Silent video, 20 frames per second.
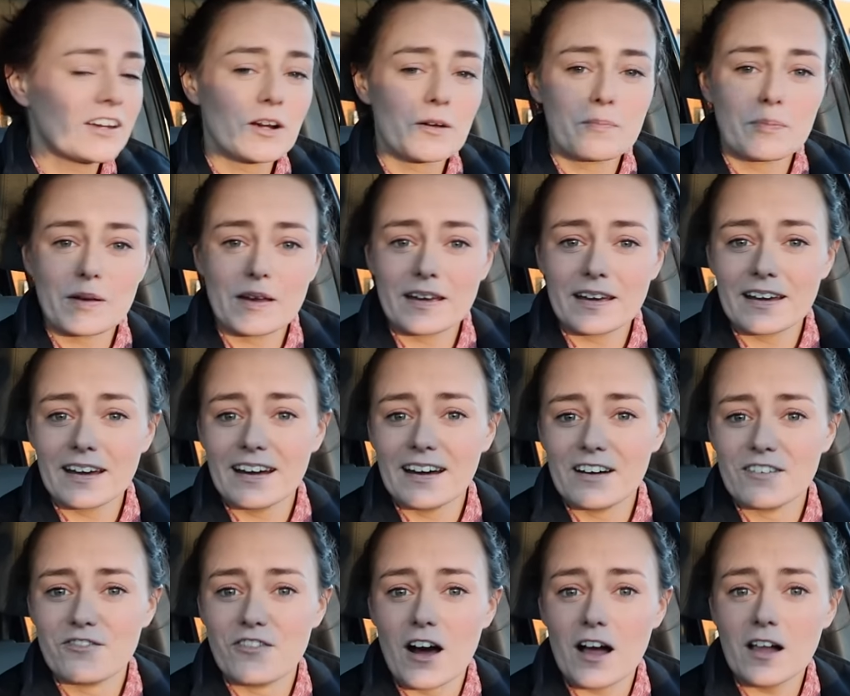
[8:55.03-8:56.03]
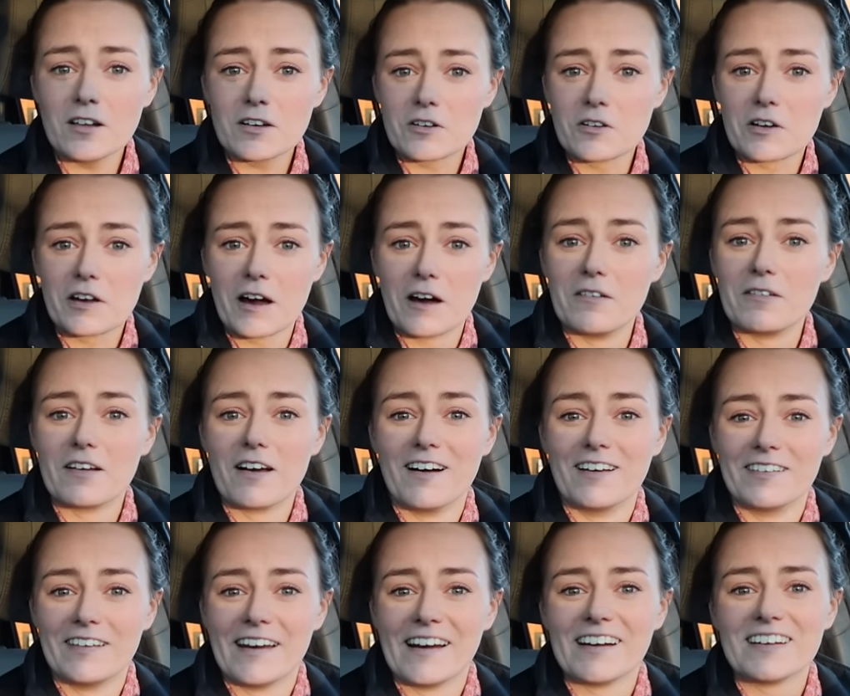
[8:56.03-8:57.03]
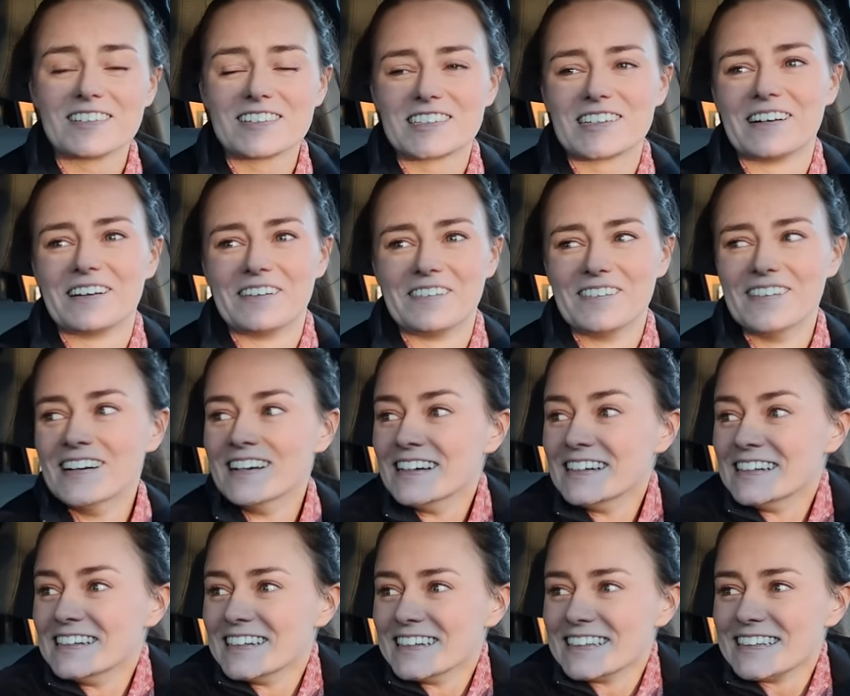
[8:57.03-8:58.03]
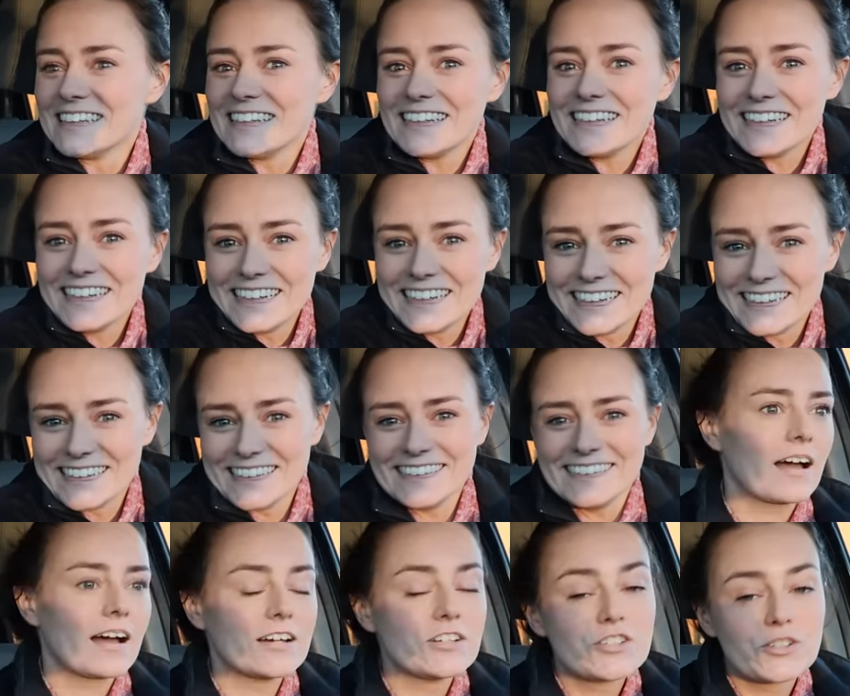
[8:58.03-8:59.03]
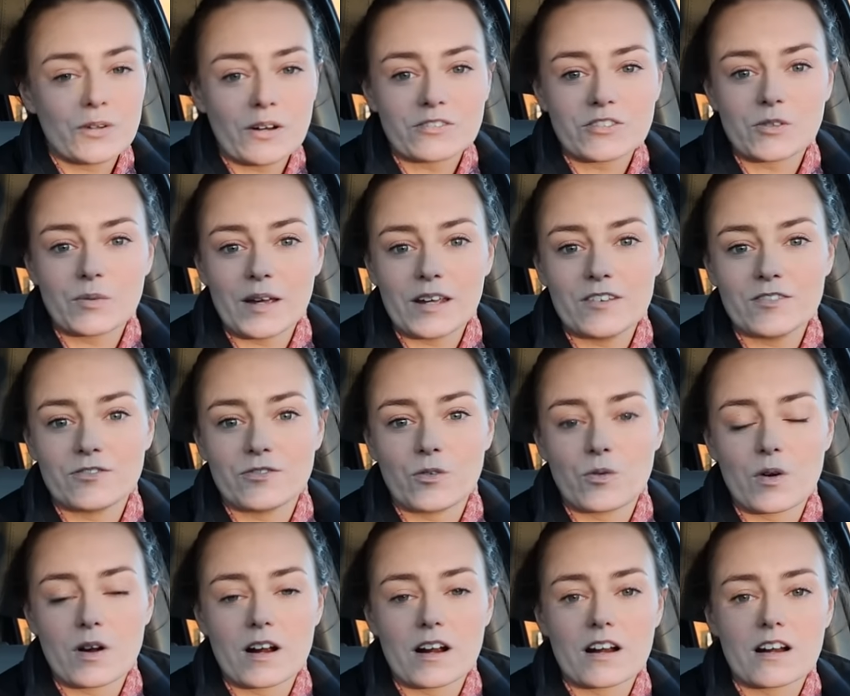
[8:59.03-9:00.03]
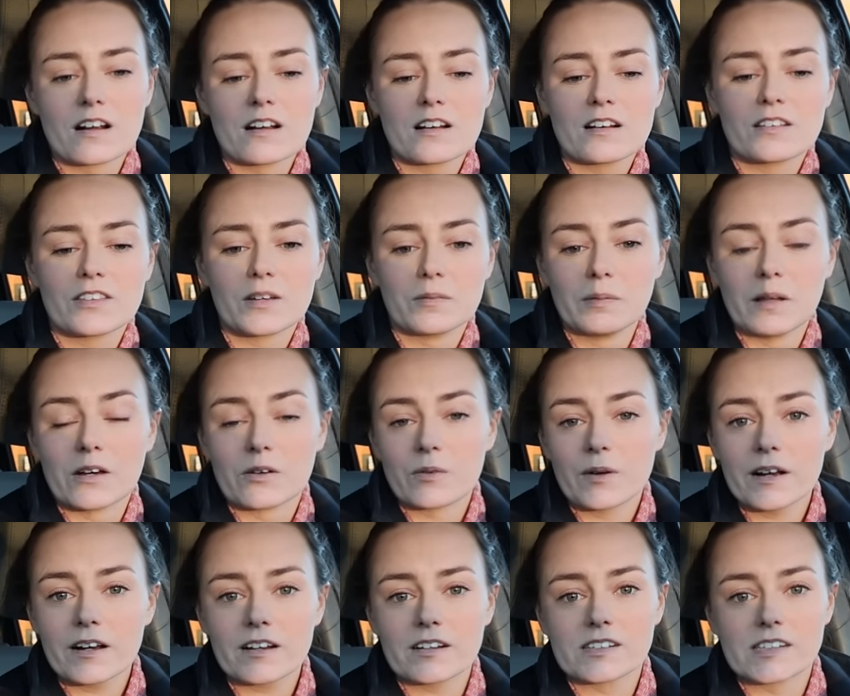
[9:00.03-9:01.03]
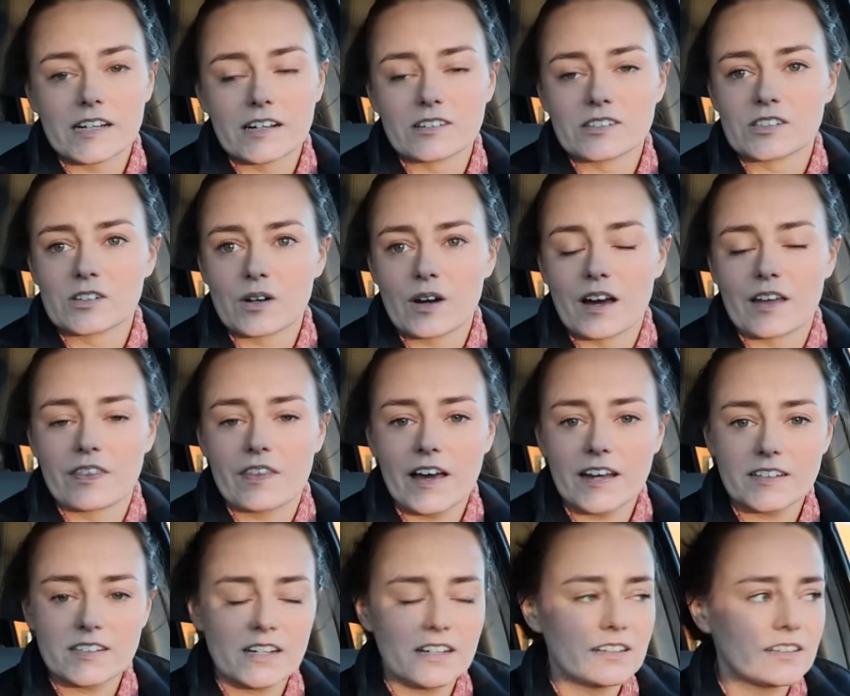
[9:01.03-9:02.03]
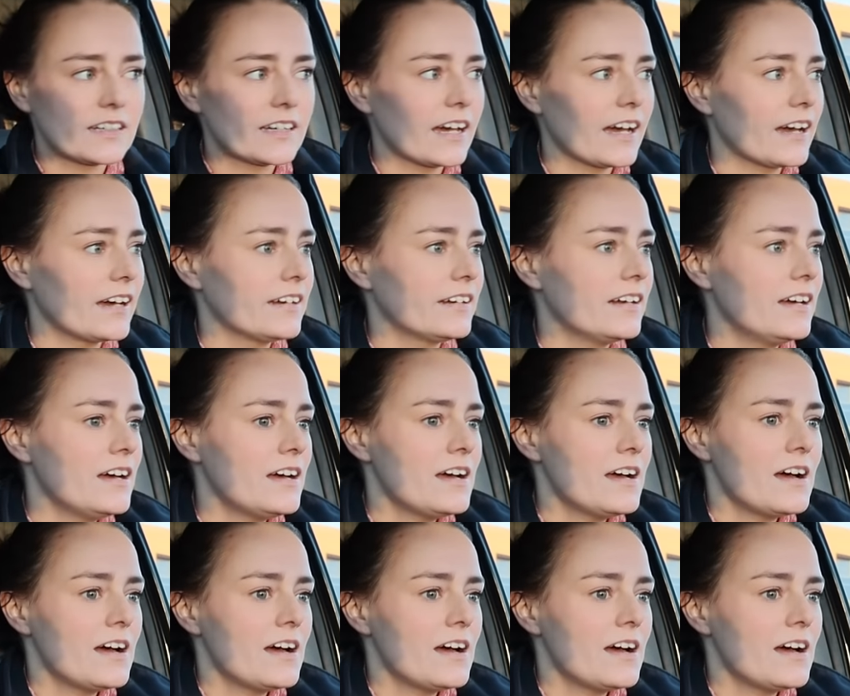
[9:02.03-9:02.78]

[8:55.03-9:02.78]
your big uh, follicle going on there. So, eee. I do have to wait for the blood work because I also got that done again.